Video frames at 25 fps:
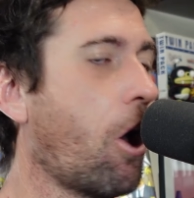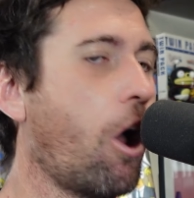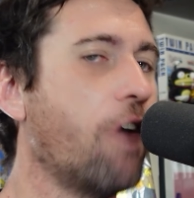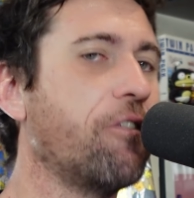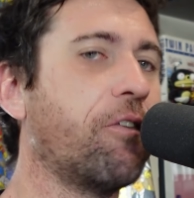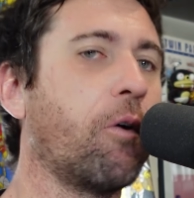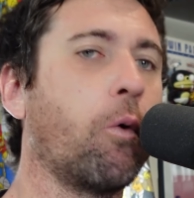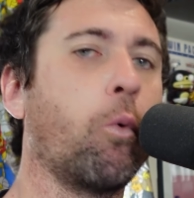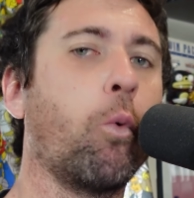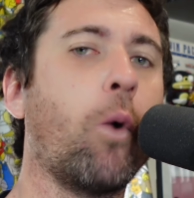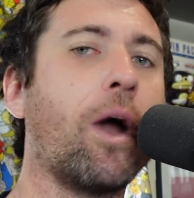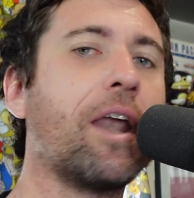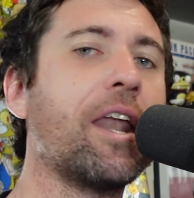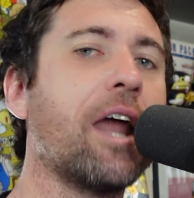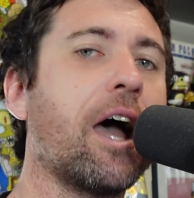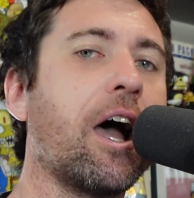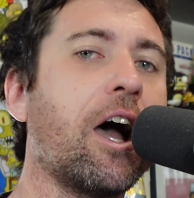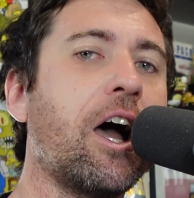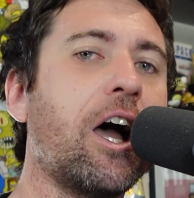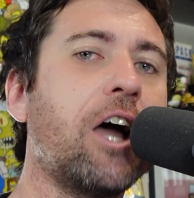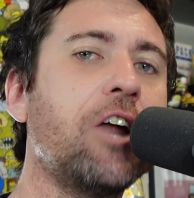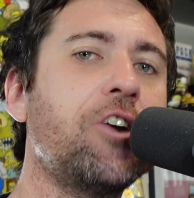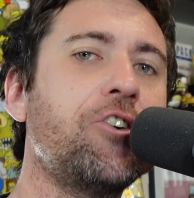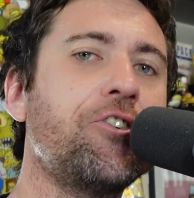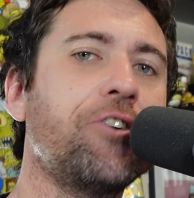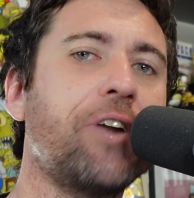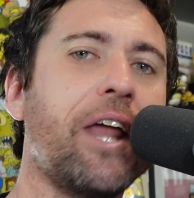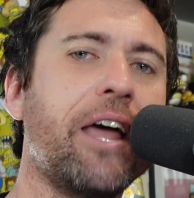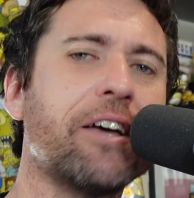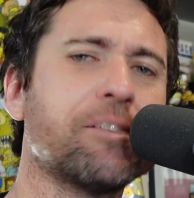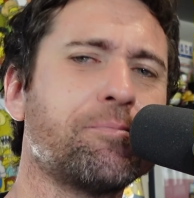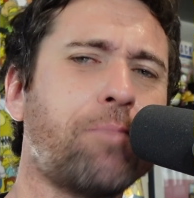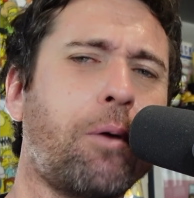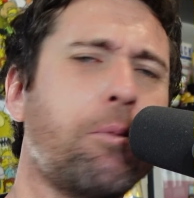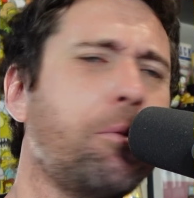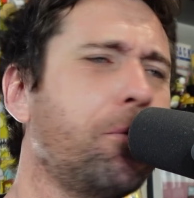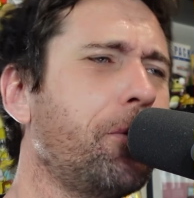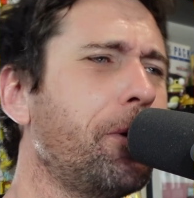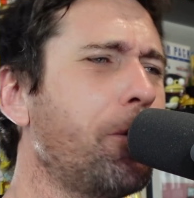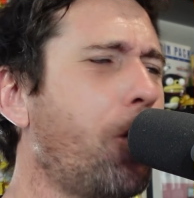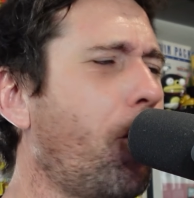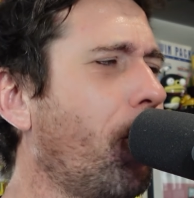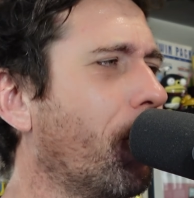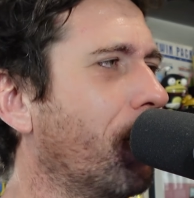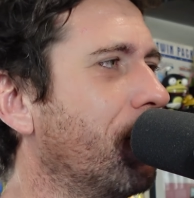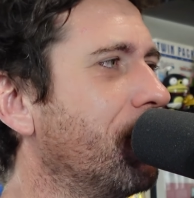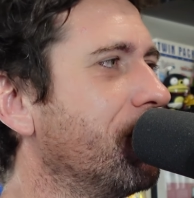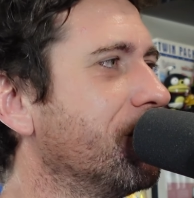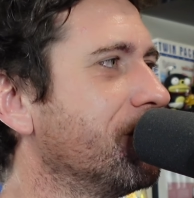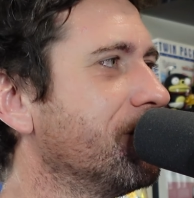Over 100 hours, probably
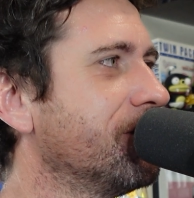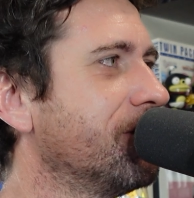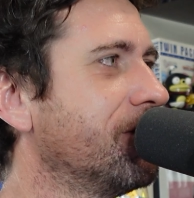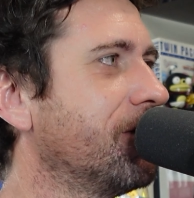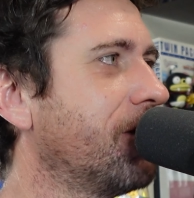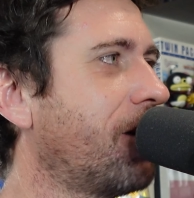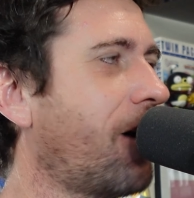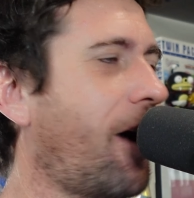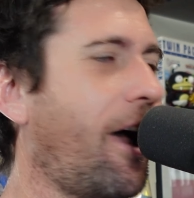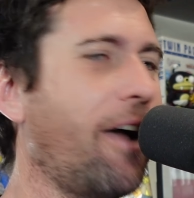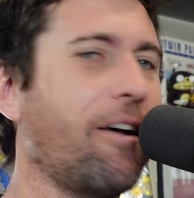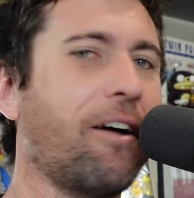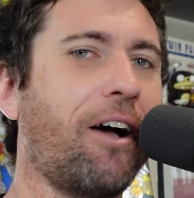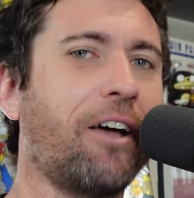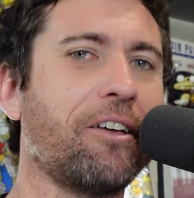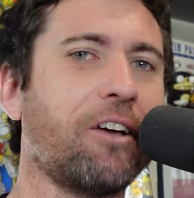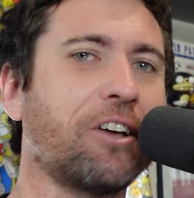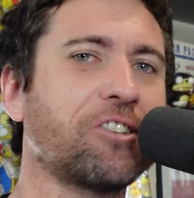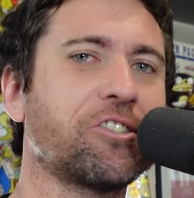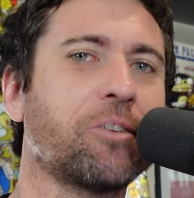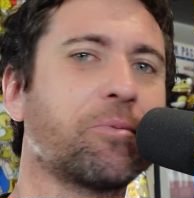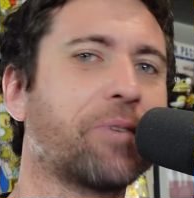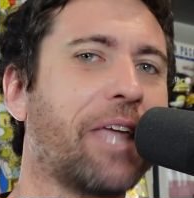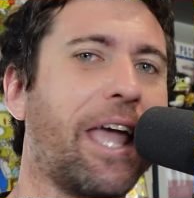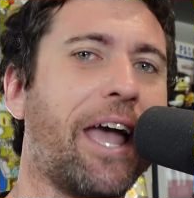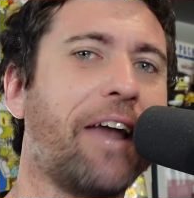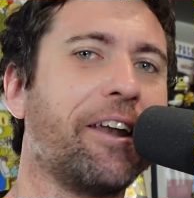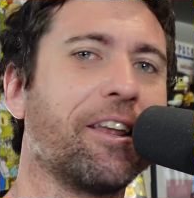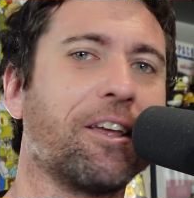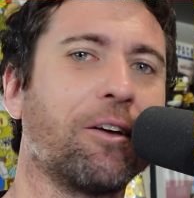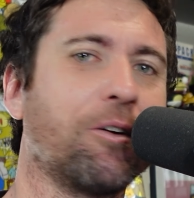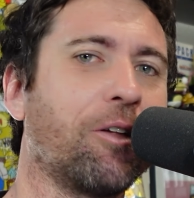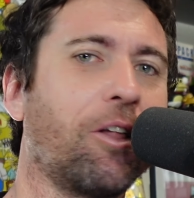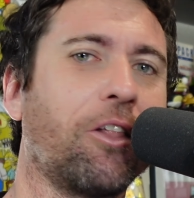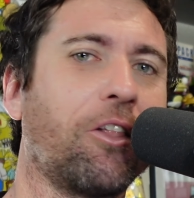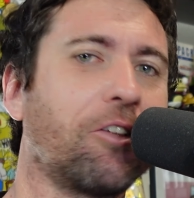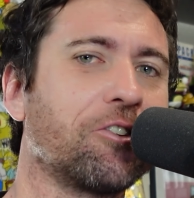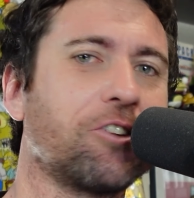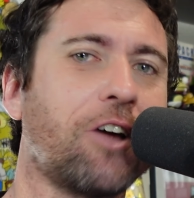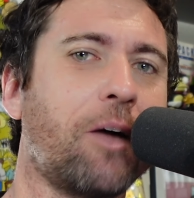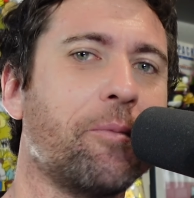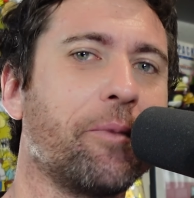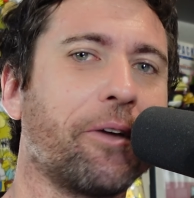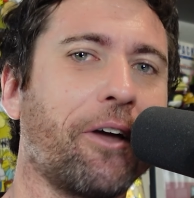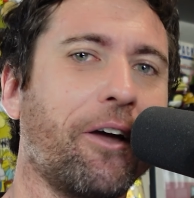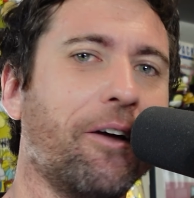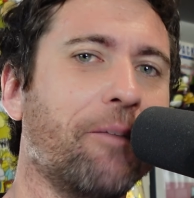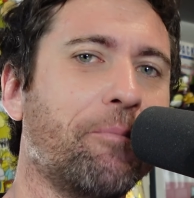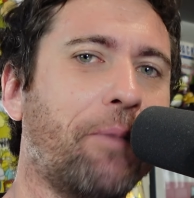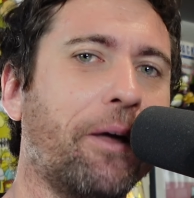more. I stopped counting a long time
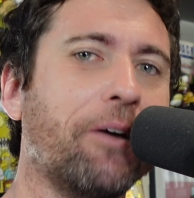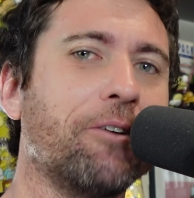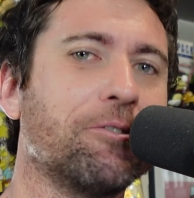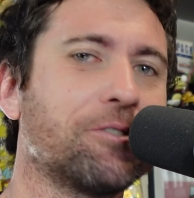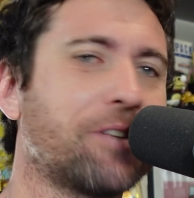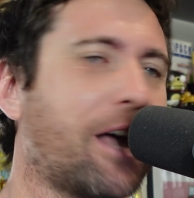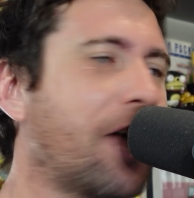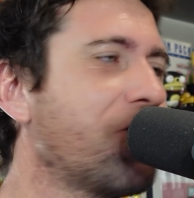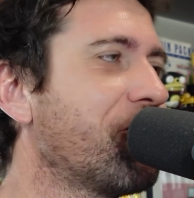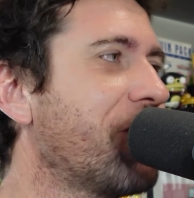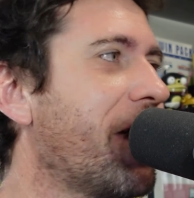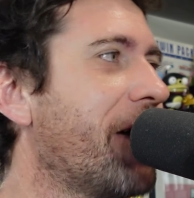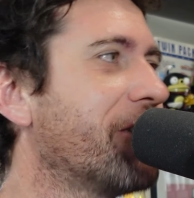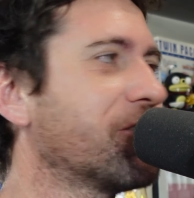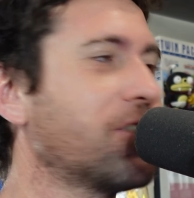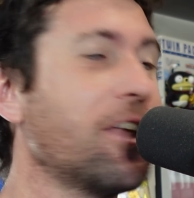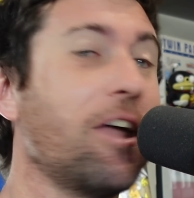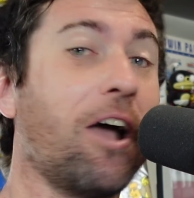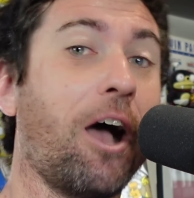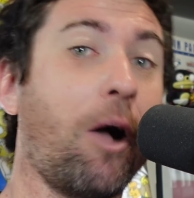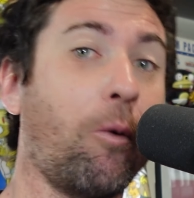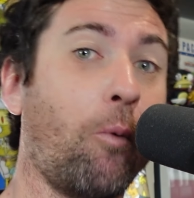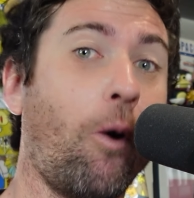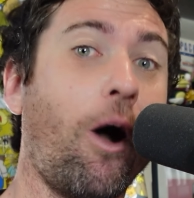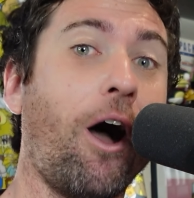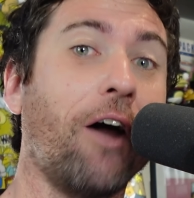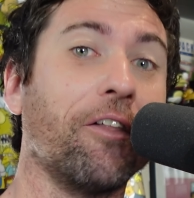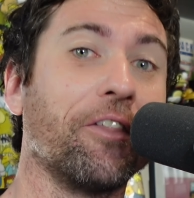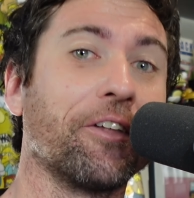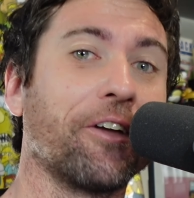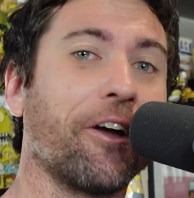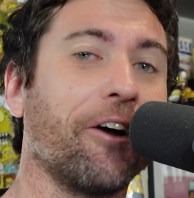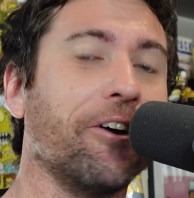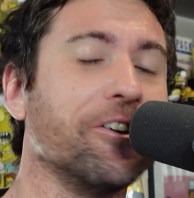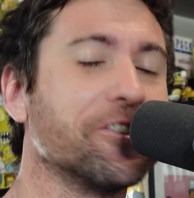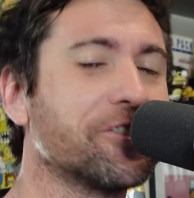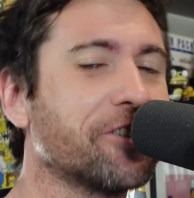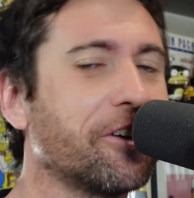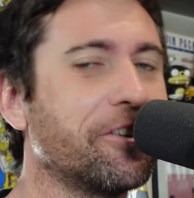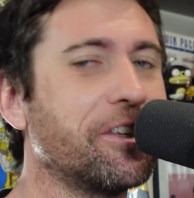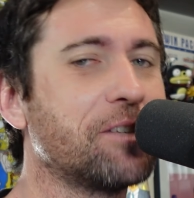ago, but it was 100 hours a while ago. So